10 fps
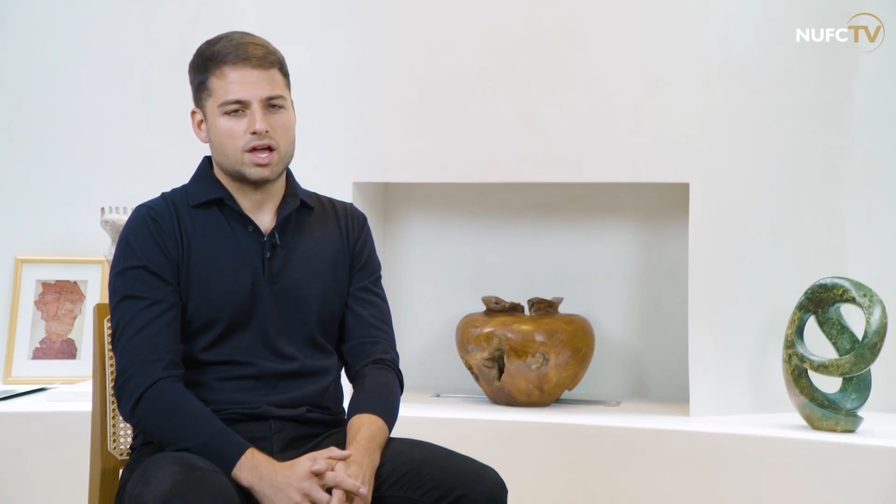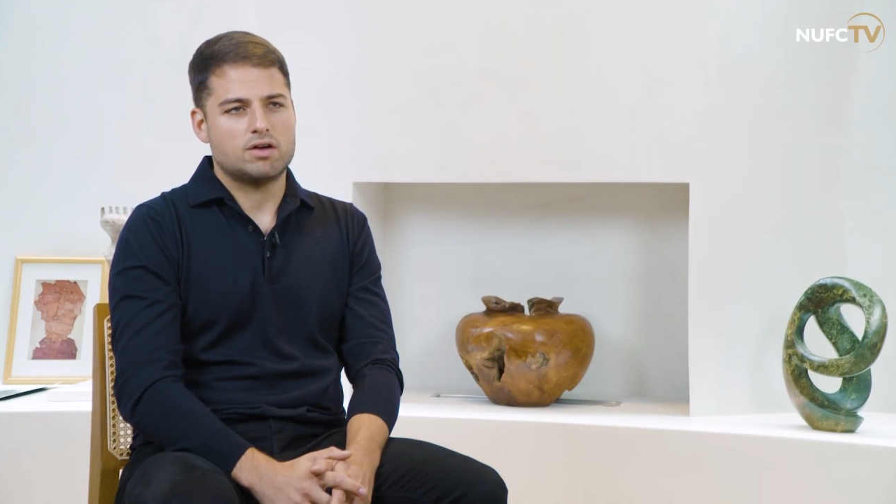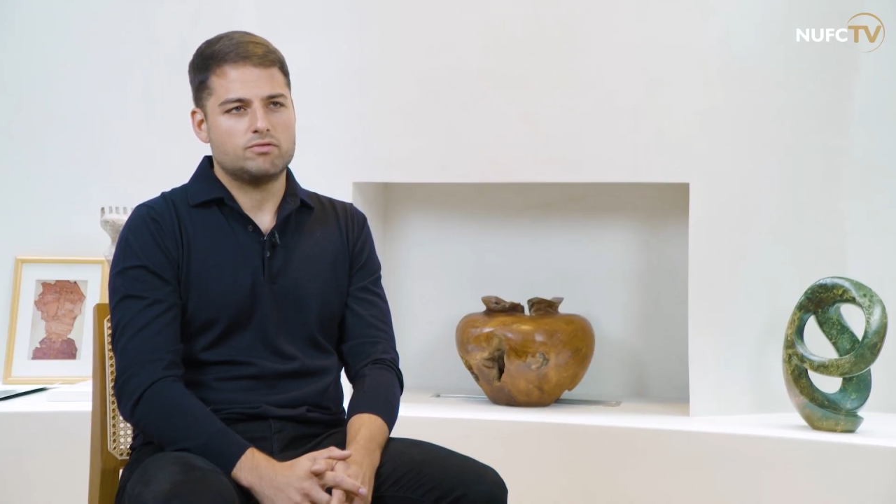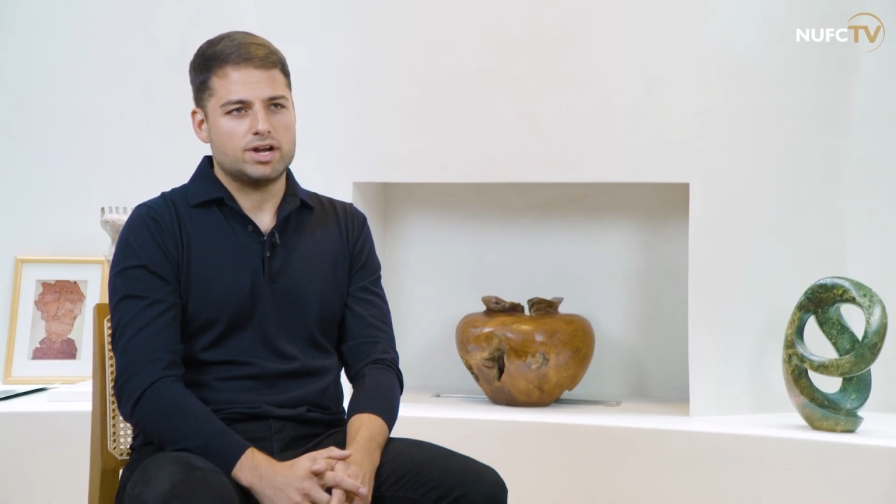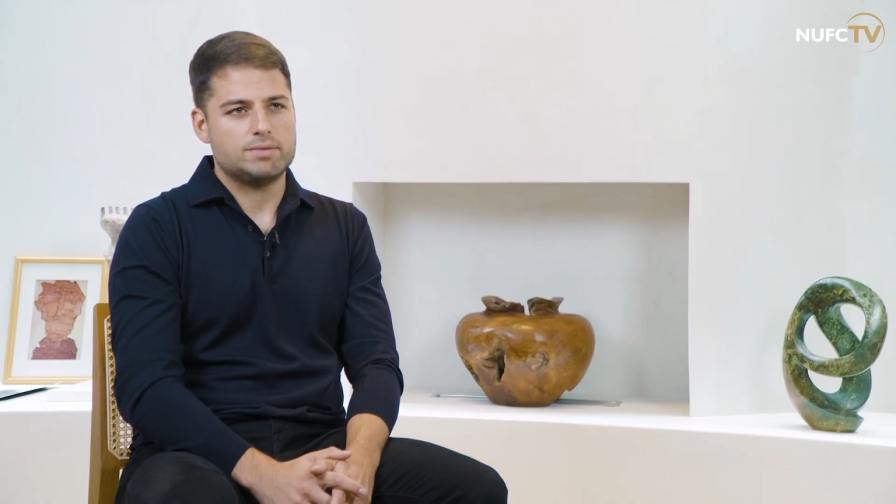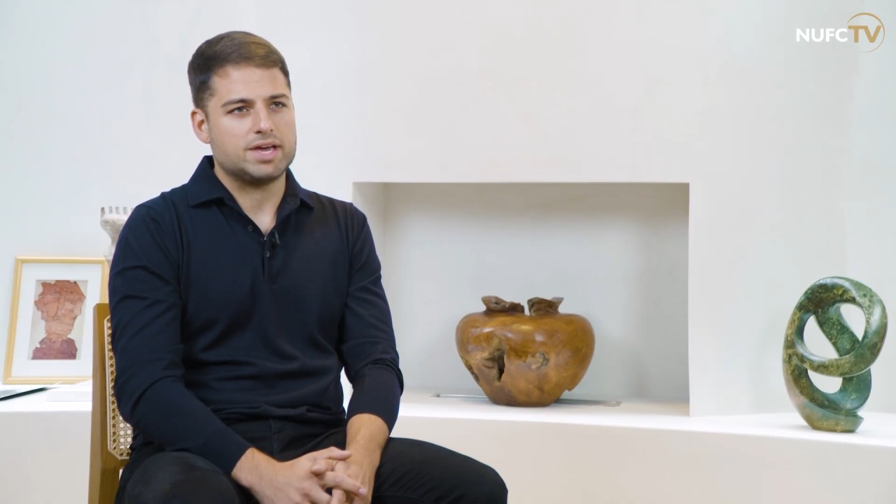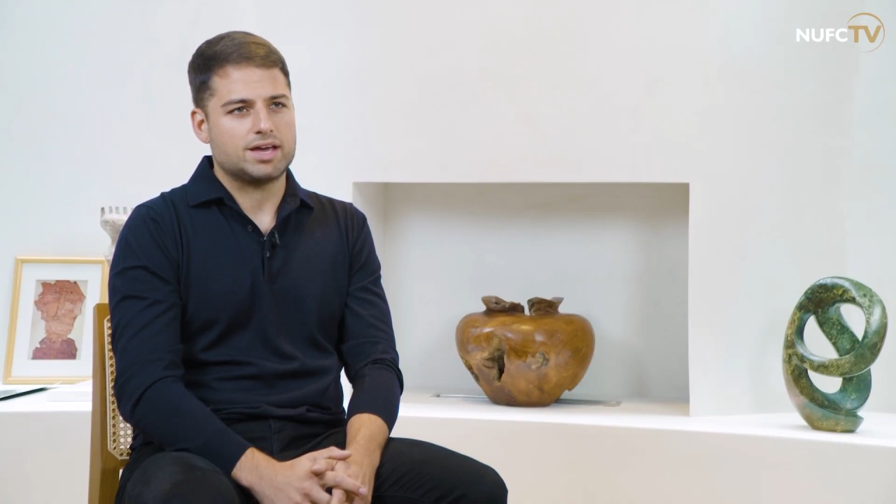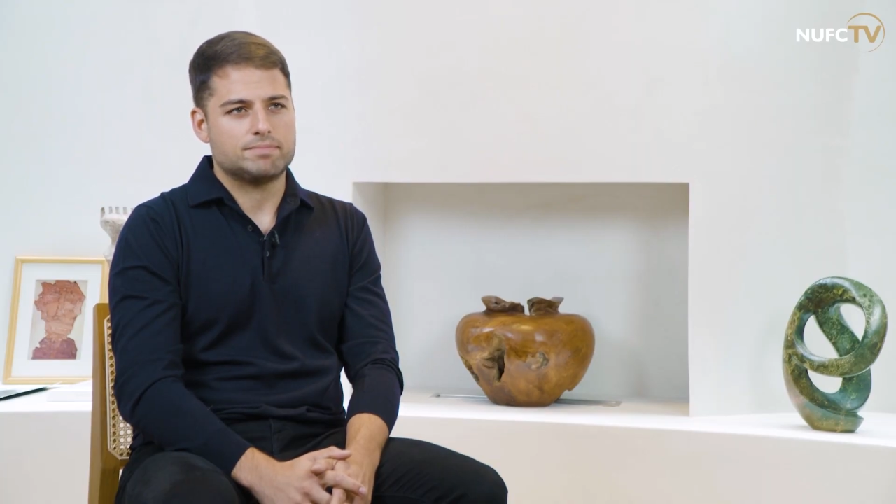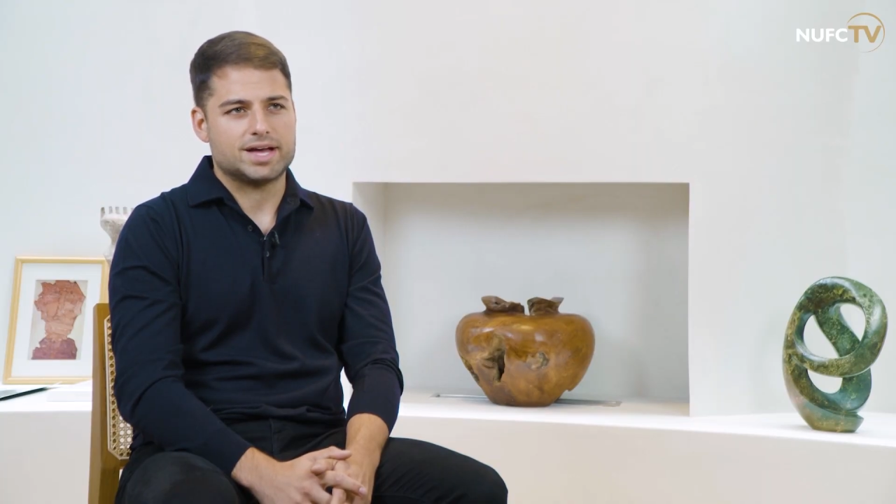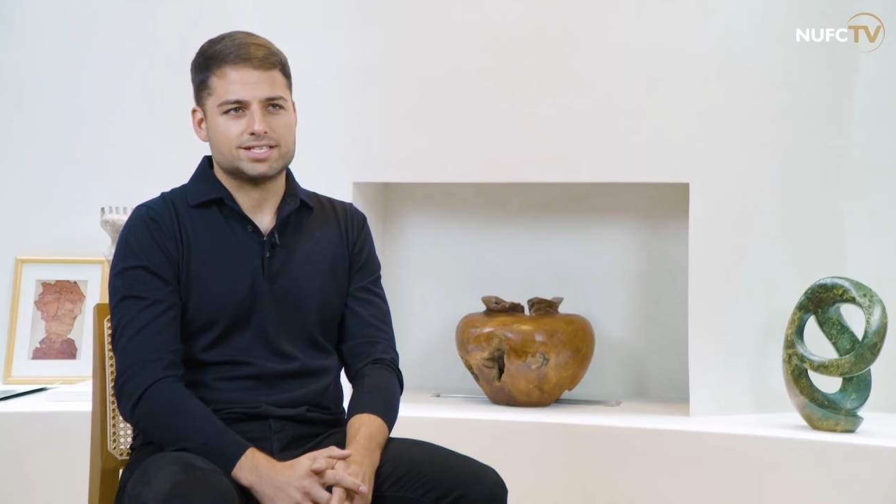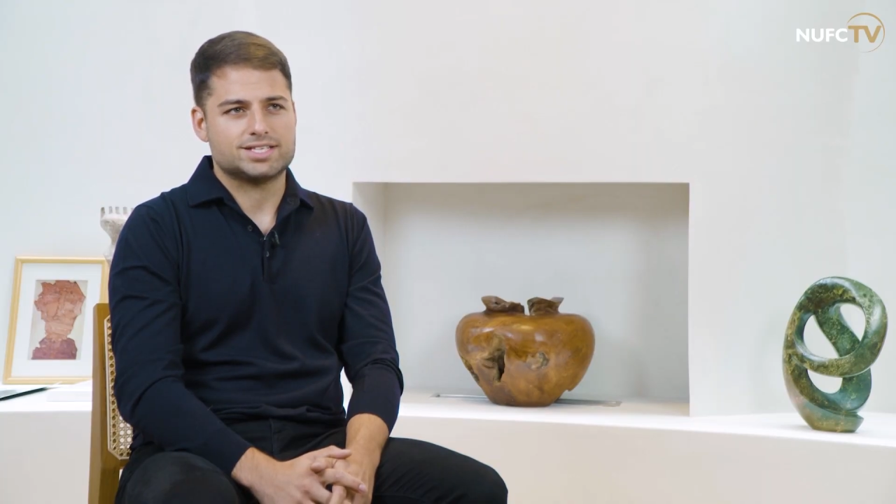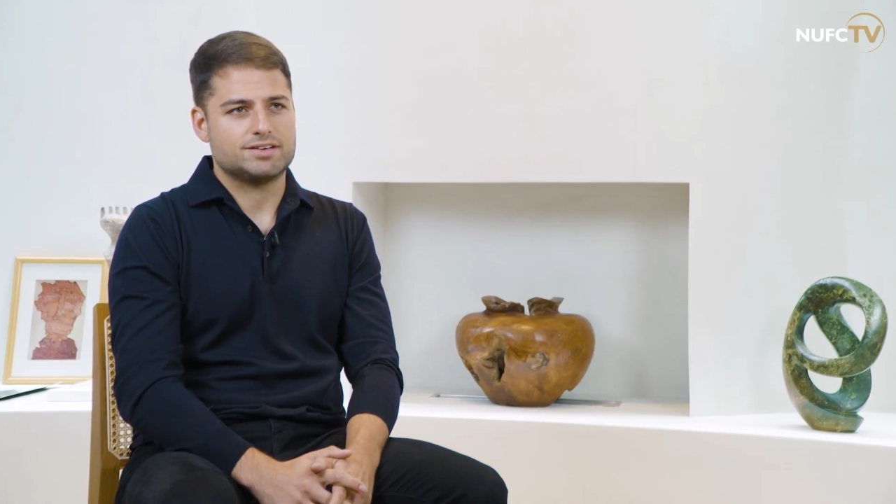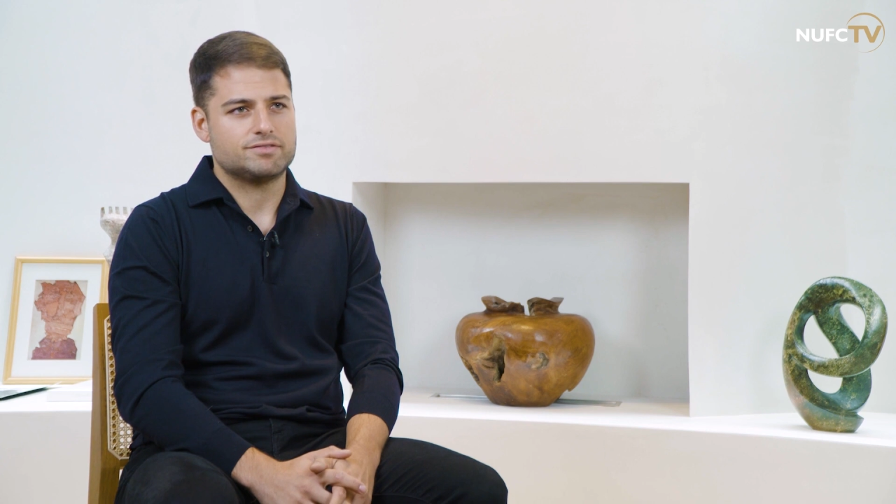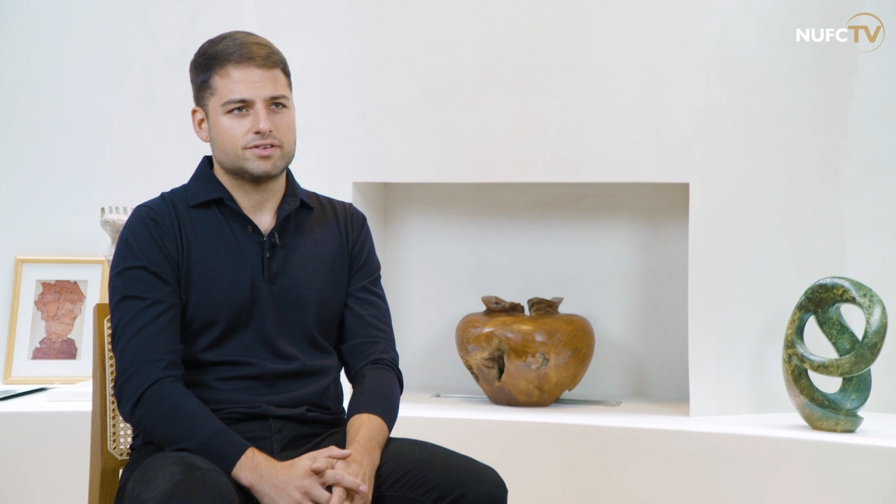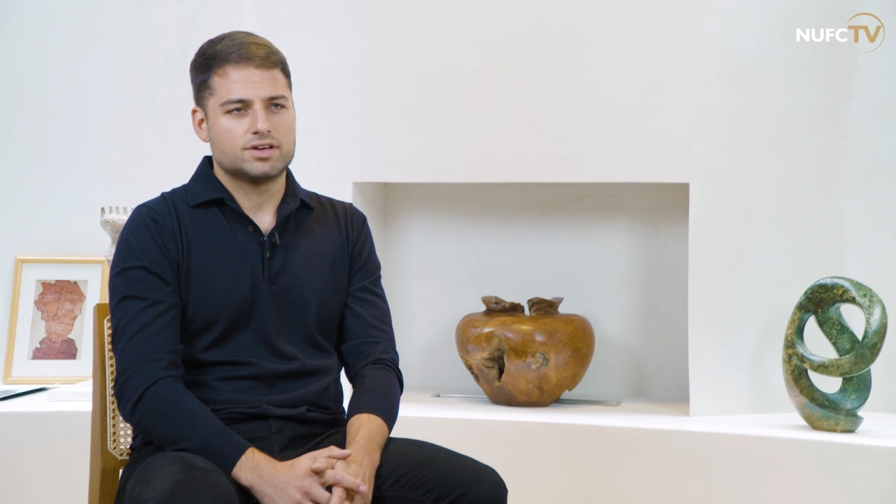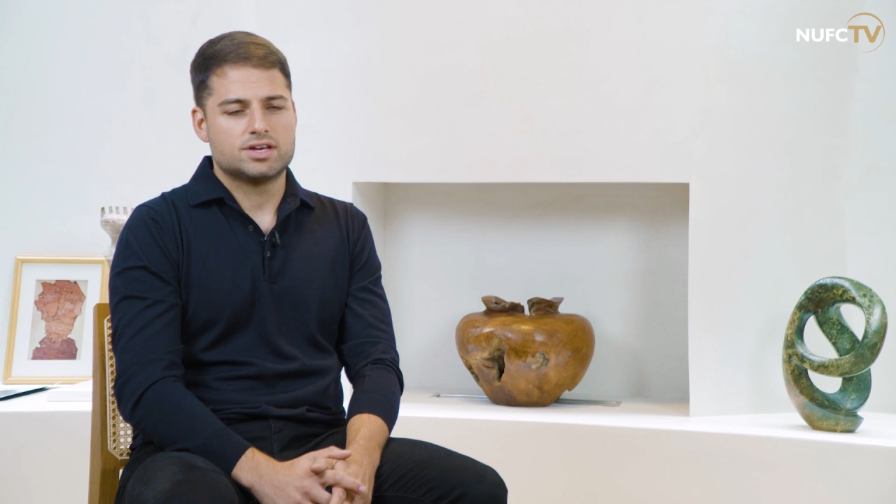and really be competitive